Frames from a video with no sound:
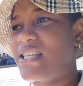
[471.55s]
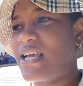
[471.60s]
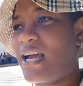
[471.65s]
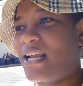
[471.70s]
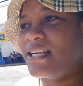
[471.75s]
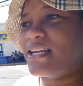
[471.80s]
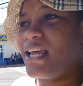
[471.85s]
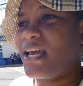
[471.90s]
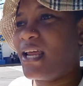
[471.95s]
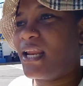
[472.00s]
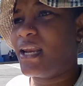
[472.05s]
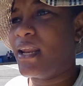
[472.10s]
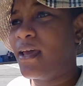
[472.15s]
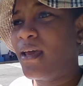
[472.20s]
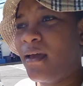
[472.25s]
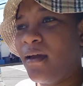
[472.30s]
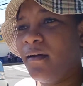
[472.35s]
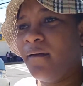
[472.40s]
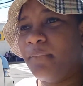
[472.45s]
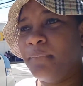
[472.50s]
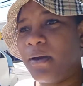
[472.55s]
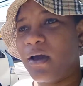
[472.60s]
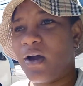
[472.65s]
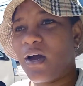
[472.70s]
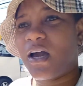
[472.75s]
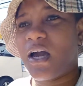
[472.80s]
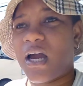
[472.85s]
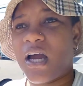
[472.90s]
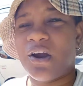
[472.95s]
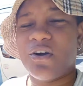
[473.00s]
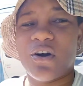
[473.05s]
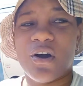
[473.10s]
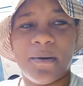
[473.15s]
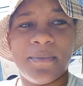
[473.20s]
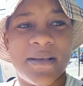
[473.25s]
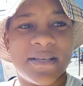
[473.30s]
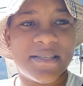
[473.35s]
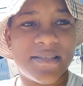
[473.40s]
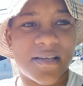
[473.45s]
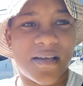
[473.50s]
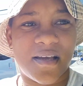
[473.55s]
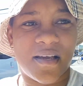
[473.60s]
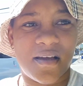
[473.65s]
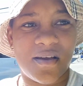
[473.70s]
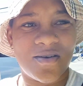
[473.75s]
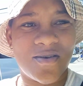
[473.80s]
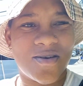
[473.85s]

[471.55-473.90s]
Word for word: and then I go go Rockabessa.